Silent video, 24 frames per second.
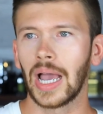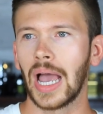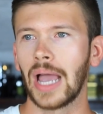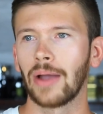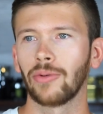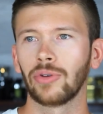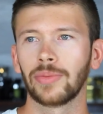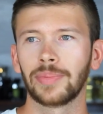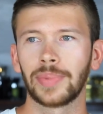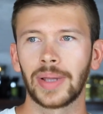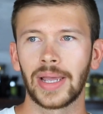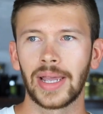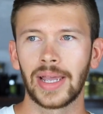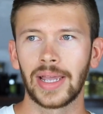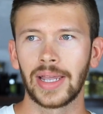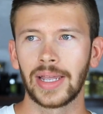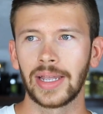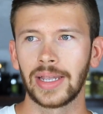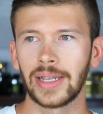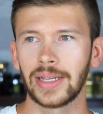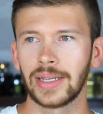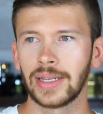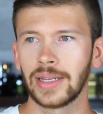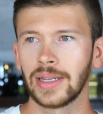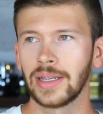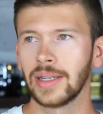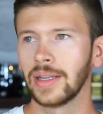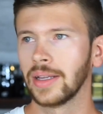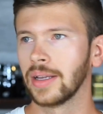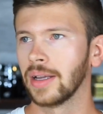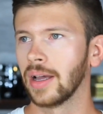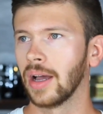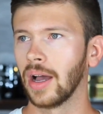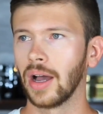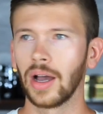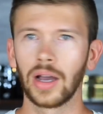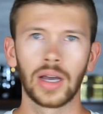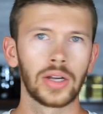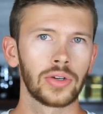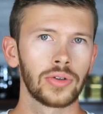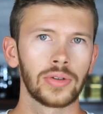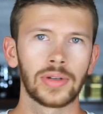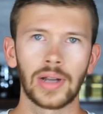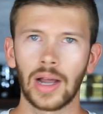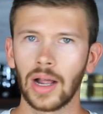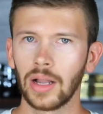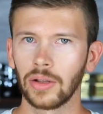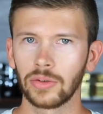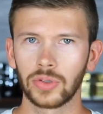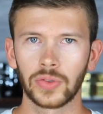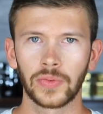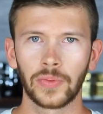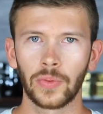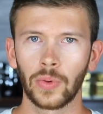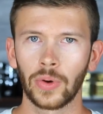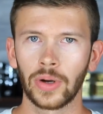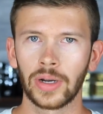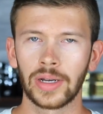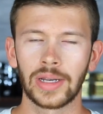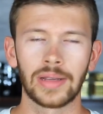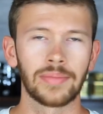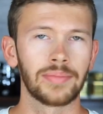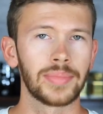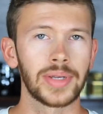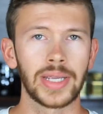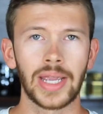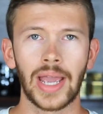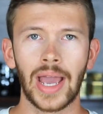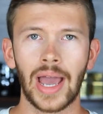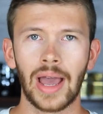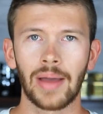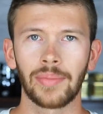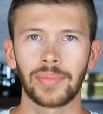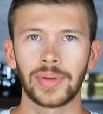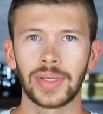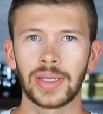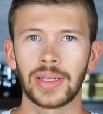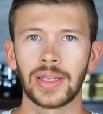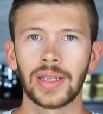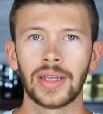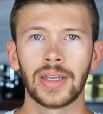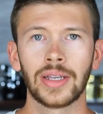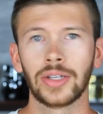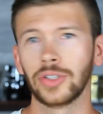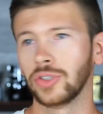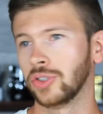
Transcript: I would pay a hundred dollars for it and be happy,